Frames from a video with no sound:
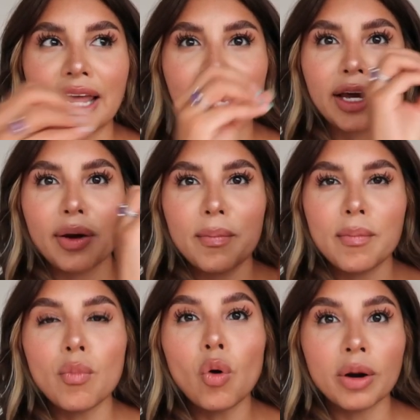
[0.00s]
like
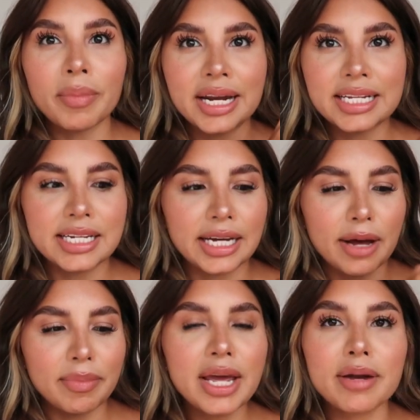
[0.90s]
more money to
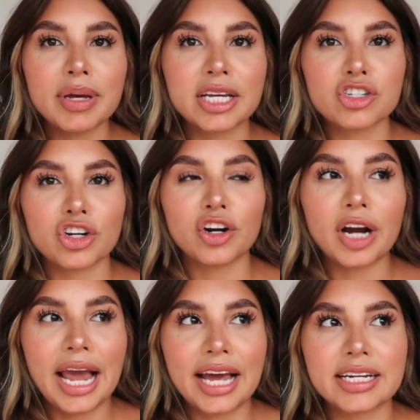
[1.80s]
come in because
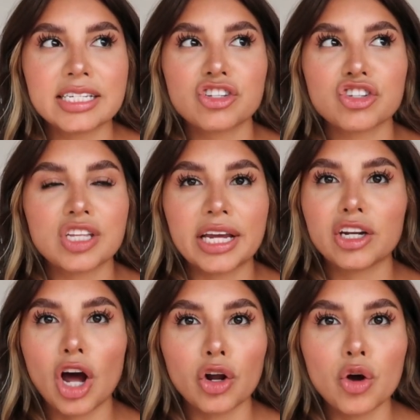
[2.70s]
your hand is just
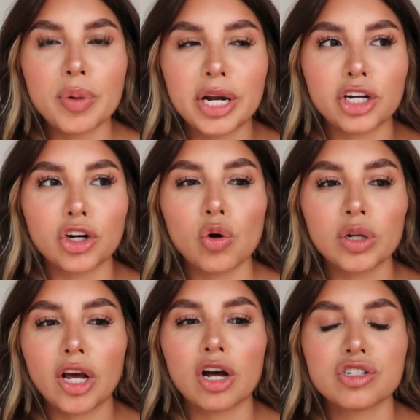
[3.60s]
like not open and you're
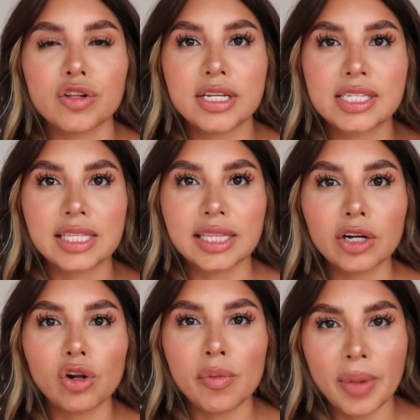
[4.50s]
holding onto this
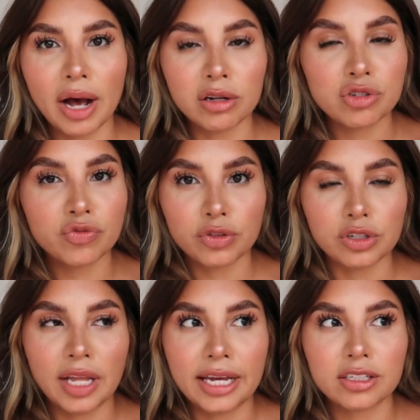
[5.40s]
little amount
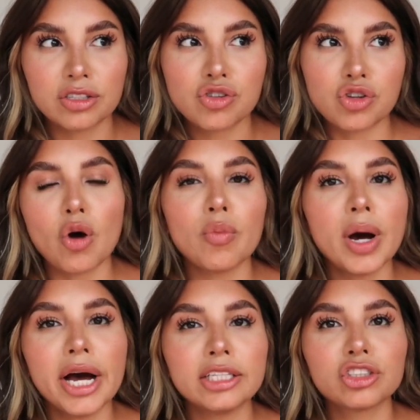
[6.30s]
for like so
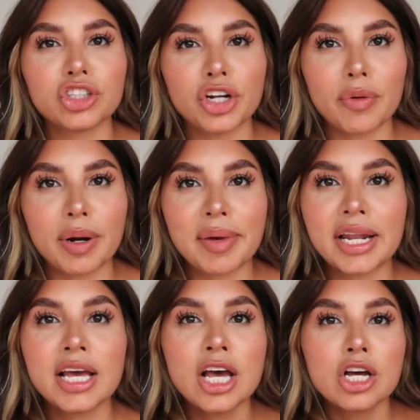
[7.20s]
much, you know what I
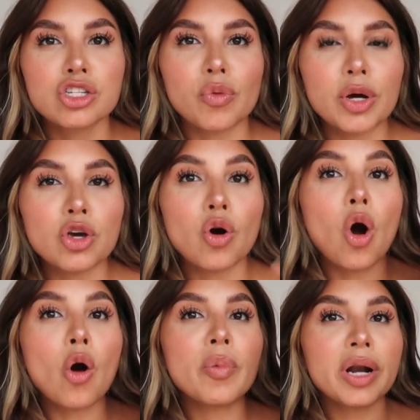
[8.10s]
mean? So when you
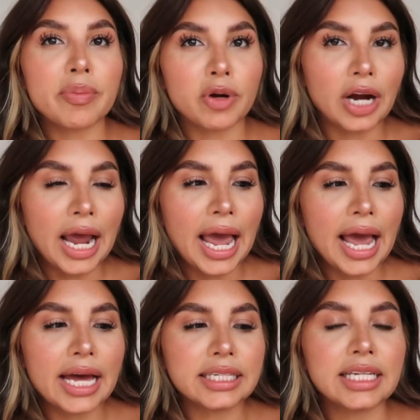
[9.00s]
open up your
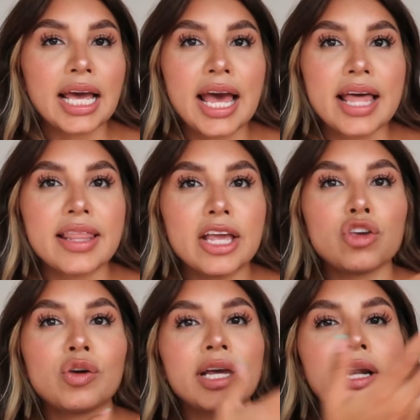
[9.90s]
hand, then
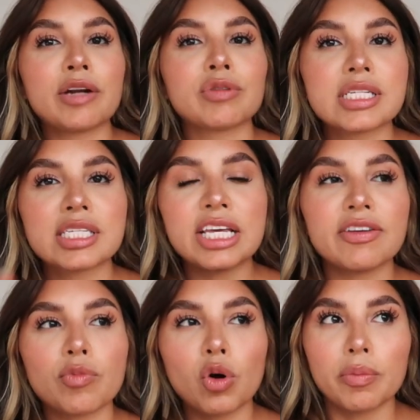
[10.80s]
you can
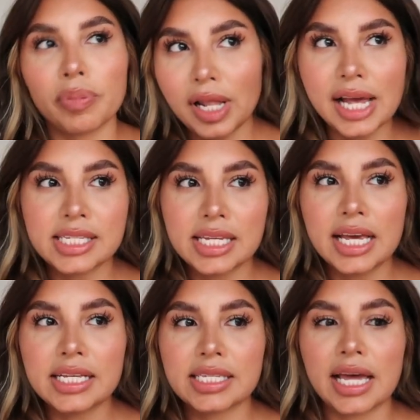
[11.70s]
receive more
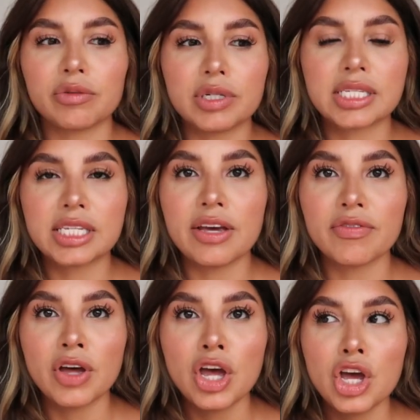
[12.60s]
blessings and
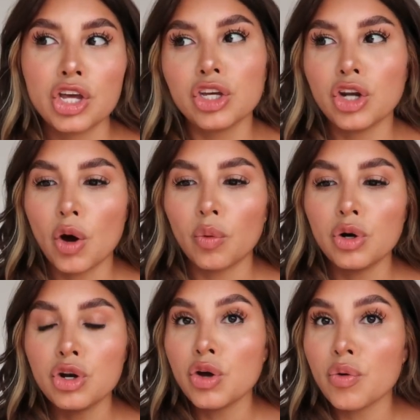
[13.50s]
receive, you know,
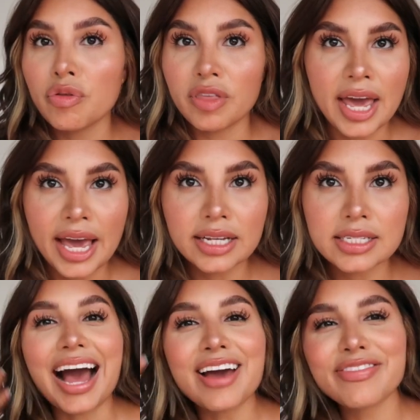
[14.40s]
new
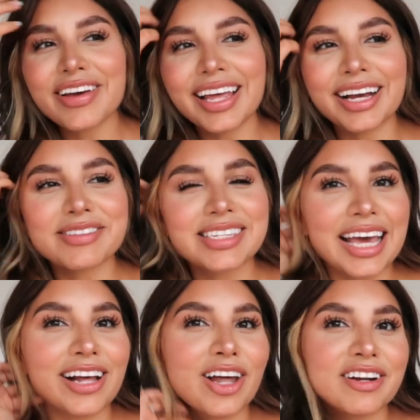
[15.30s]
things. I feel like I'm
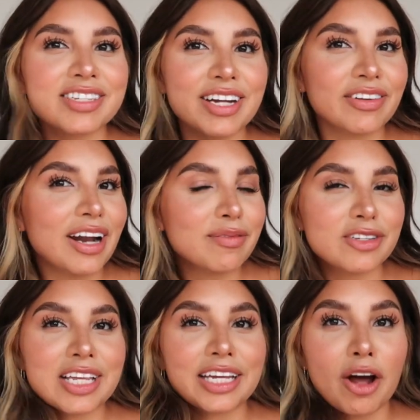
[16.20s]
saying a lot of stuff and I'm
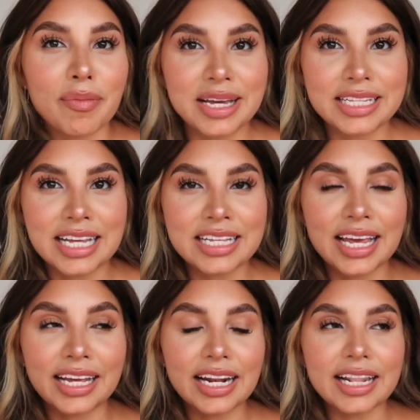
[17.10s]
just like not making sense.
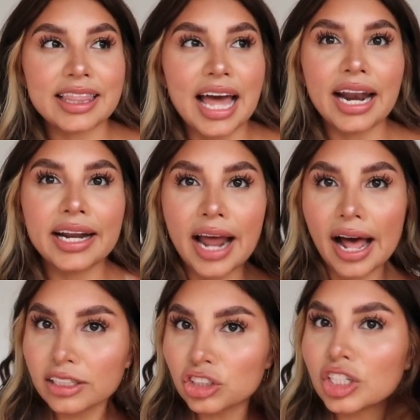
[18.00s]
Like that
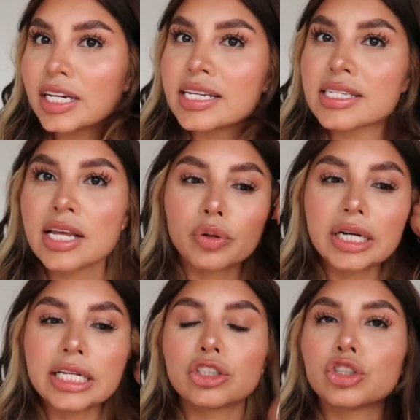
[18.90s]
analogy is
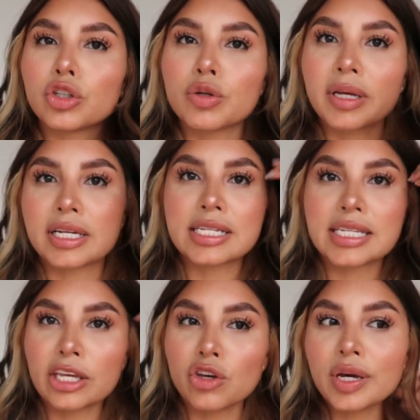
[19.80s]
pretty true because
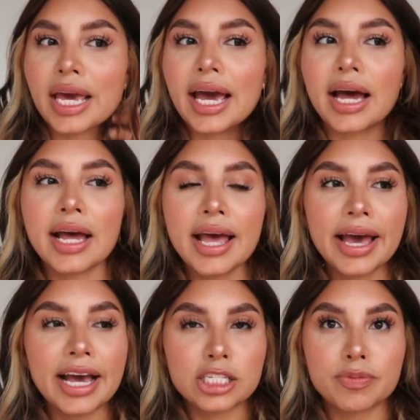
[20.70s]
it's like you can't
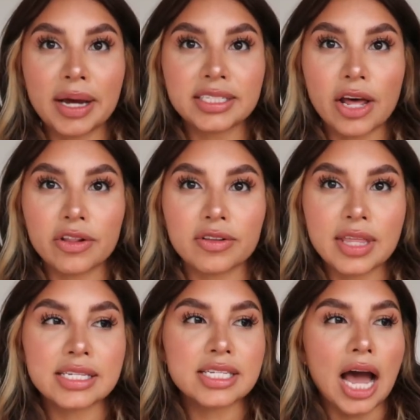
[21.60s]
expect other
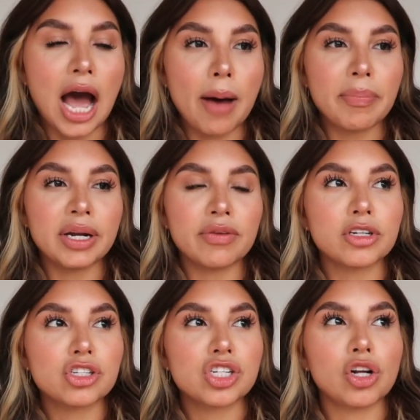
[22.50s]
things to happen if
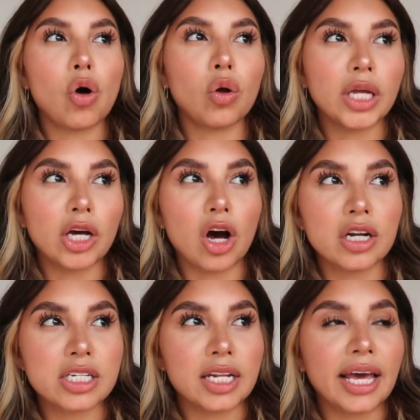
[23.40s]
you're still holding
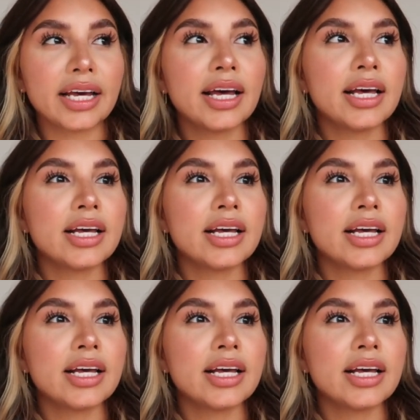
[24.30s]
on to like